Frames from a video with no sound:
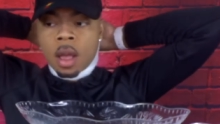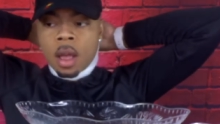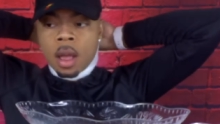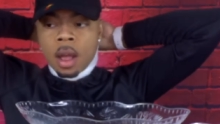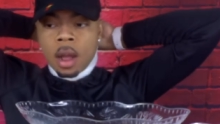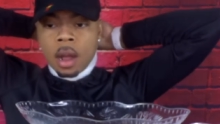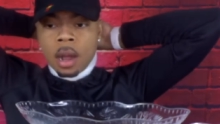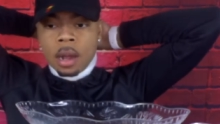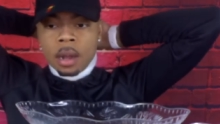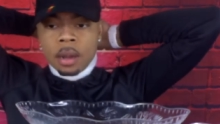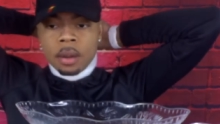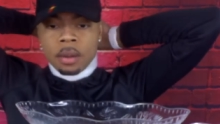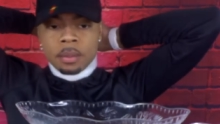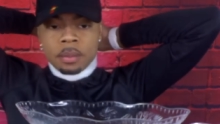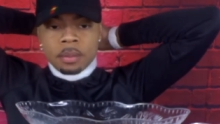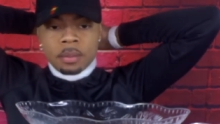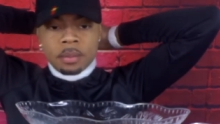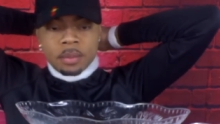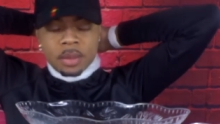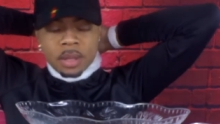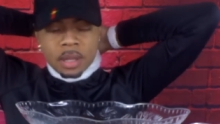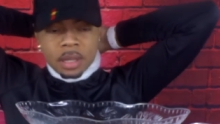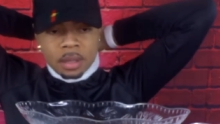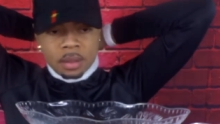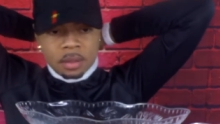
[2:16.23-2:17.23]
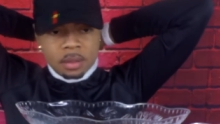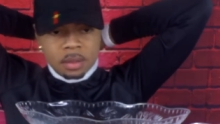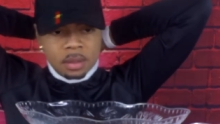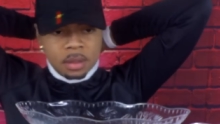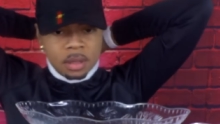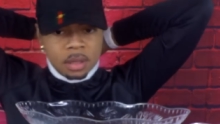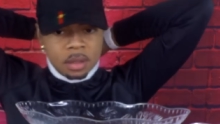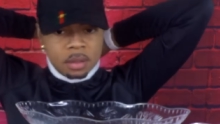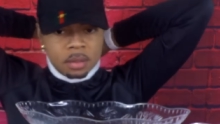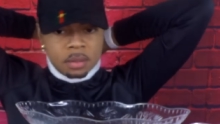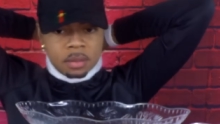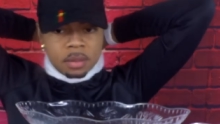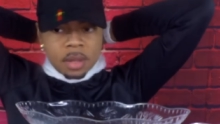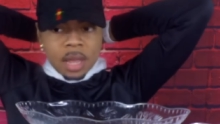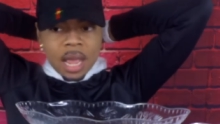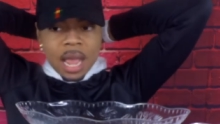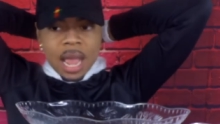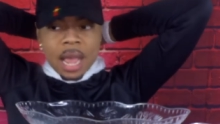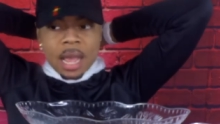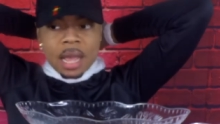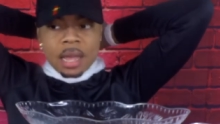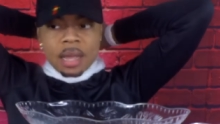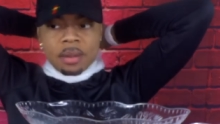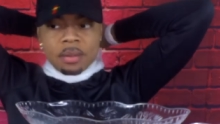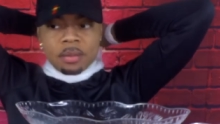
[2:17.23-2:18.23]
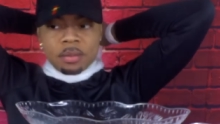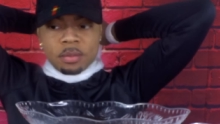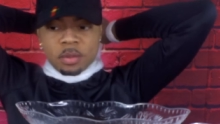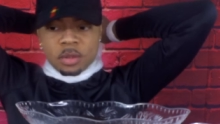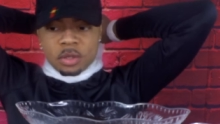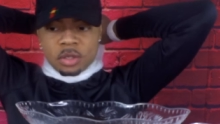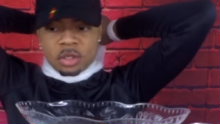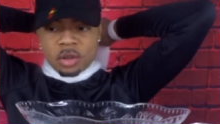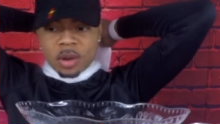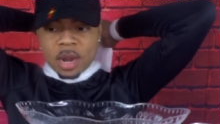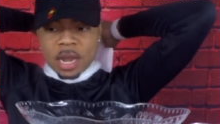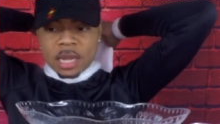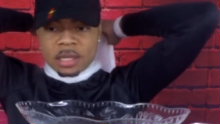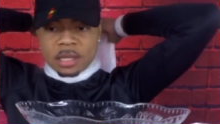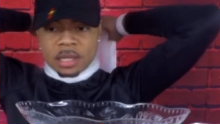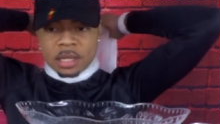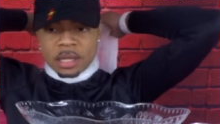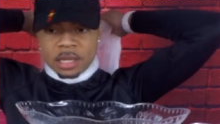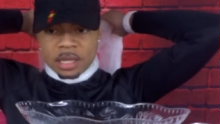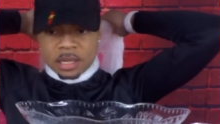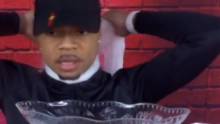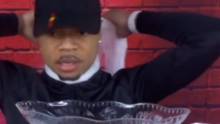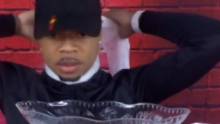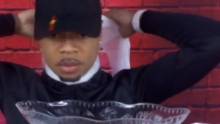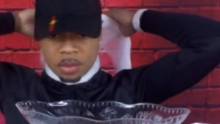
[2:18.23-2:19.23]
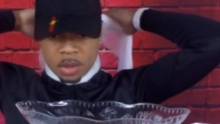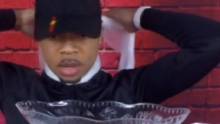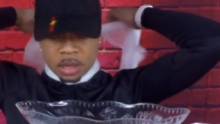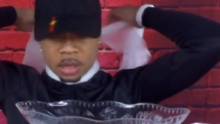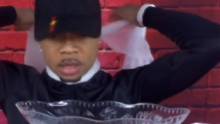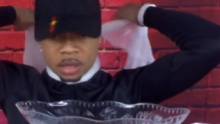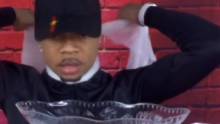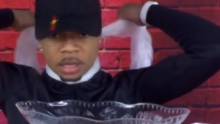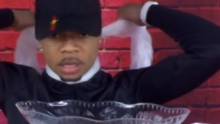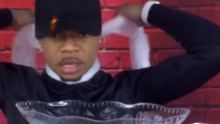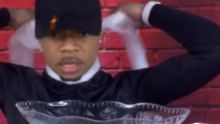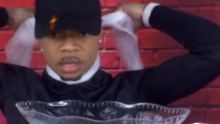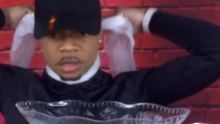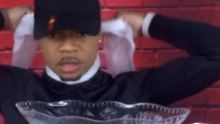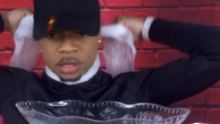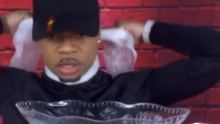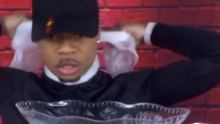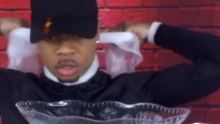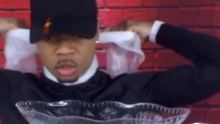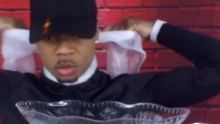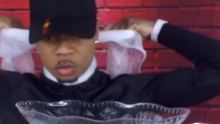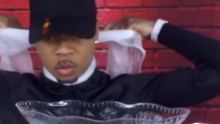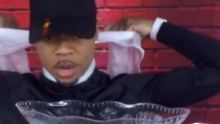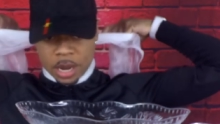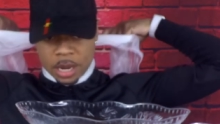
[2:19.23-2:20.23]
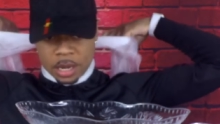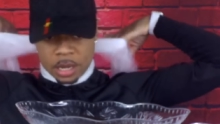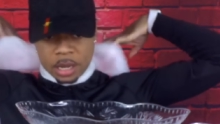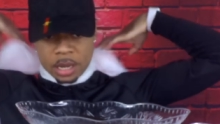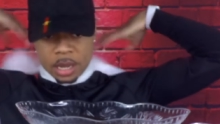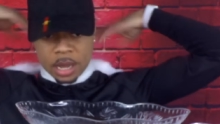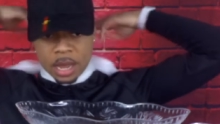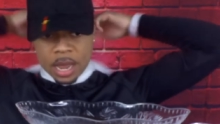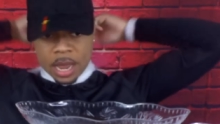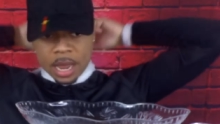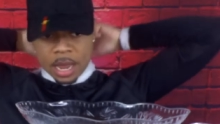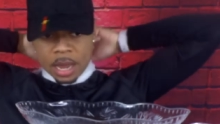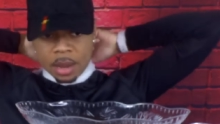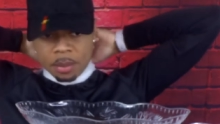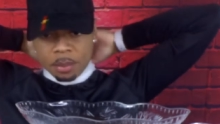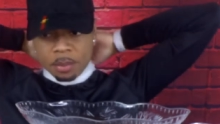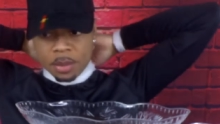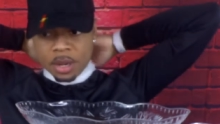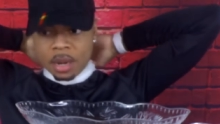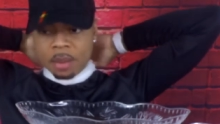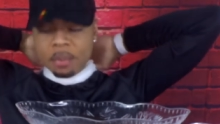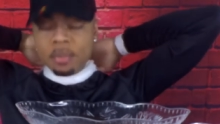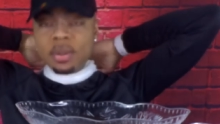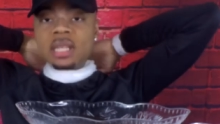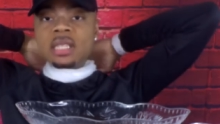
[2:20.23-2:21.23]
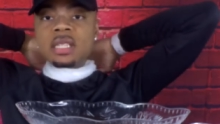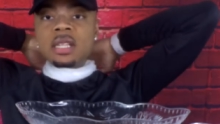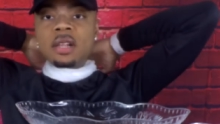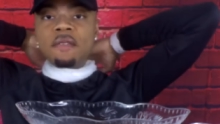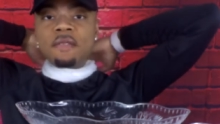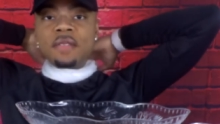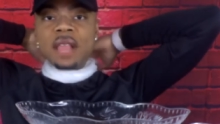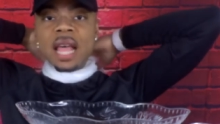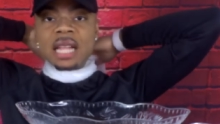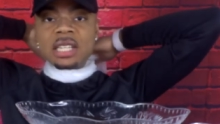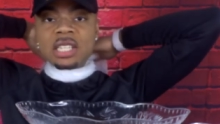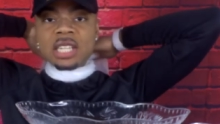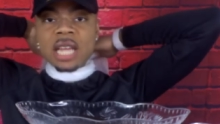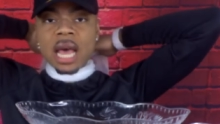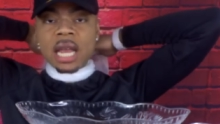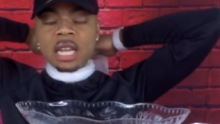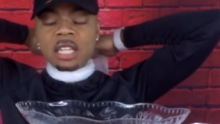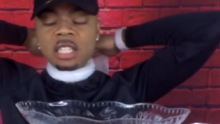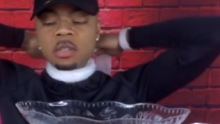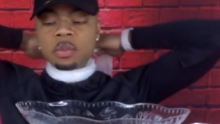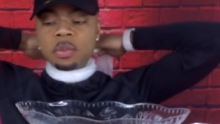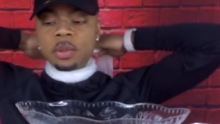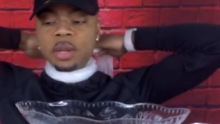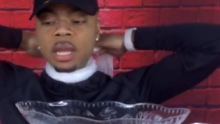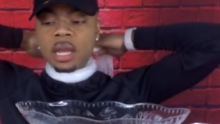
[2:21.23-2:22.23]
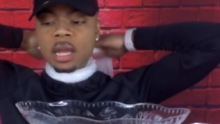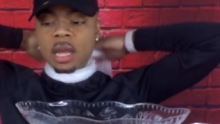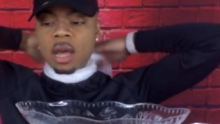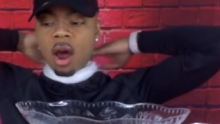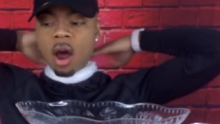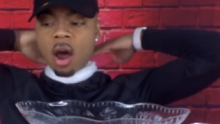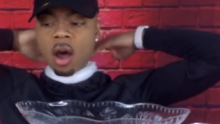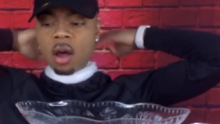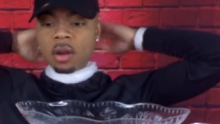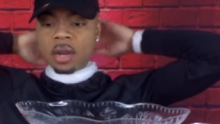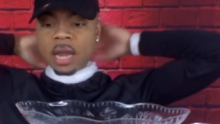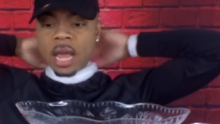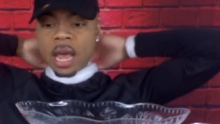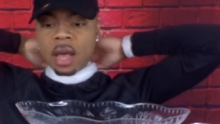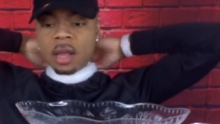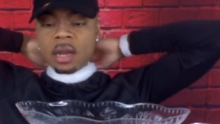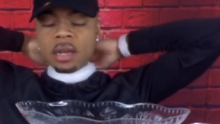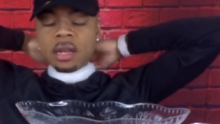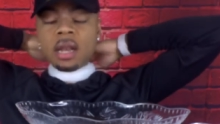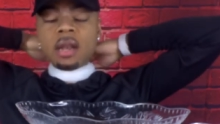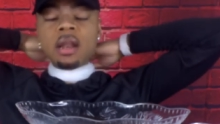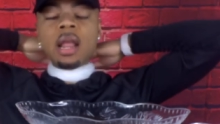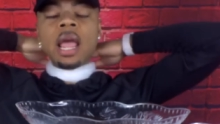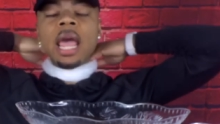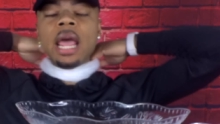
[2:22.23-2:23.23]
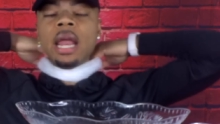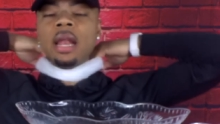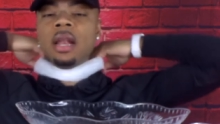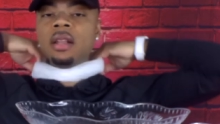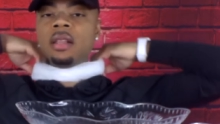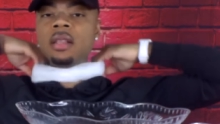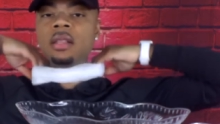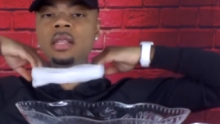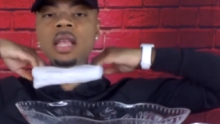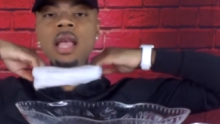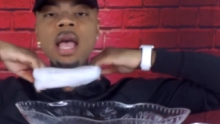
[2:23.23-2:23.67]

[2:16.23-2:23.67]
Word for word: Um, but you know, I was trying to get some other things situated, and in the midst of that challenge being called out, and, and